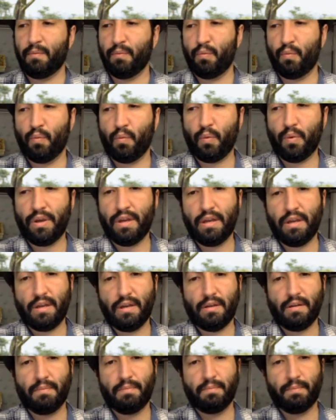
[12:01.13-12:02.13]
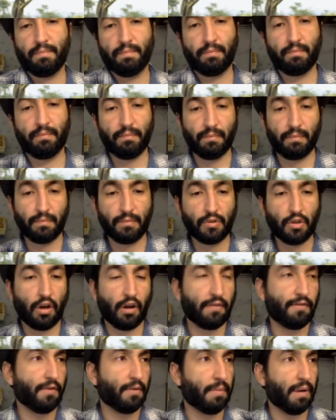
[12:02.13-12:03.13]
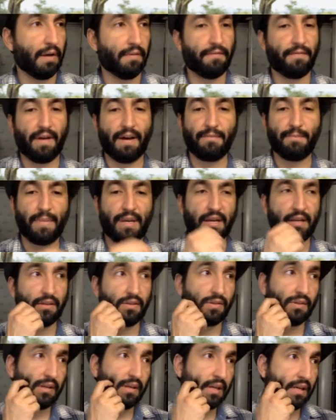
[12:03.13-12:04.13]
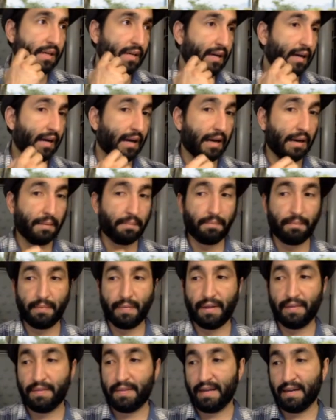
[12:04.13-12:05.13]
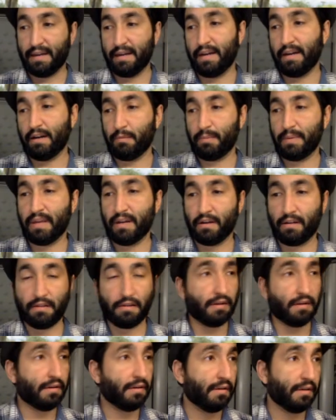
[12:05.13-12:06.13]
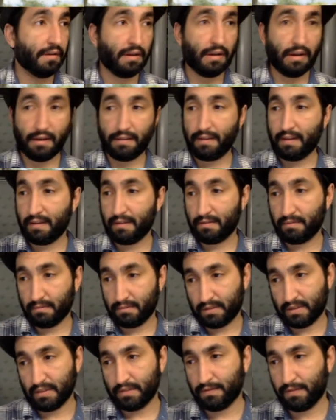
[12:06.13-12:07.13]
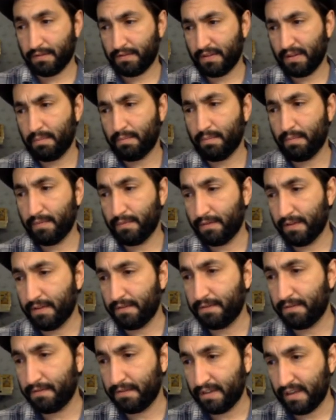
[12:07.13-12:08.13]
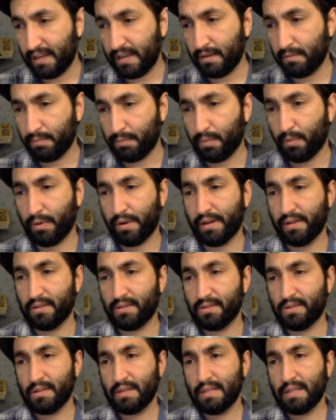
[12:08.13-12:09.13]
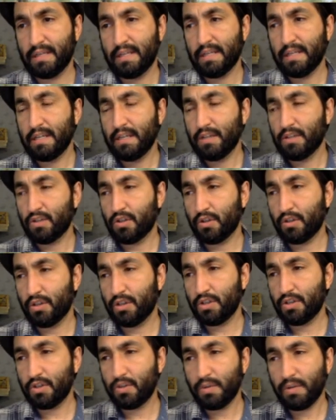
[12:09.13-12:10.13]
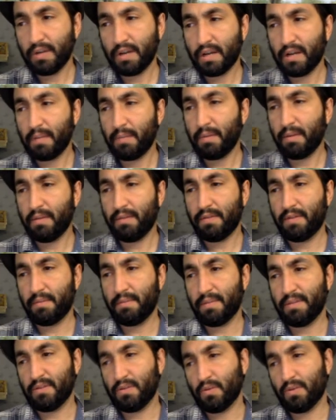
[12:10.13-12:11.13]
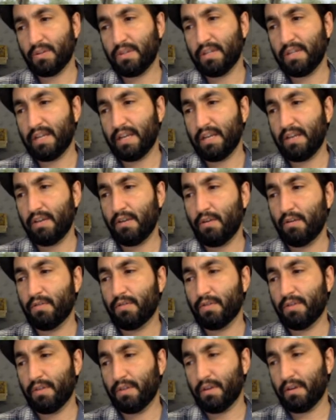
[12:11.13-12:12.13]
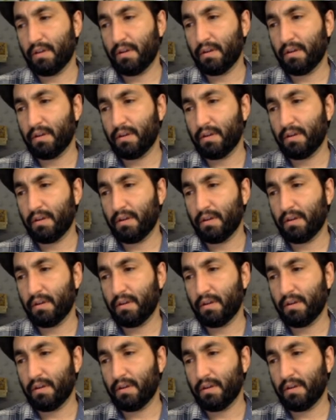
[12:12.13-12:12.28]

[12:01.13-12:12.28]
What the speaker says: we talk for about 5 minutes, then it'll be another, I think it says 15 points. So just doing a couple of them is going to get you over the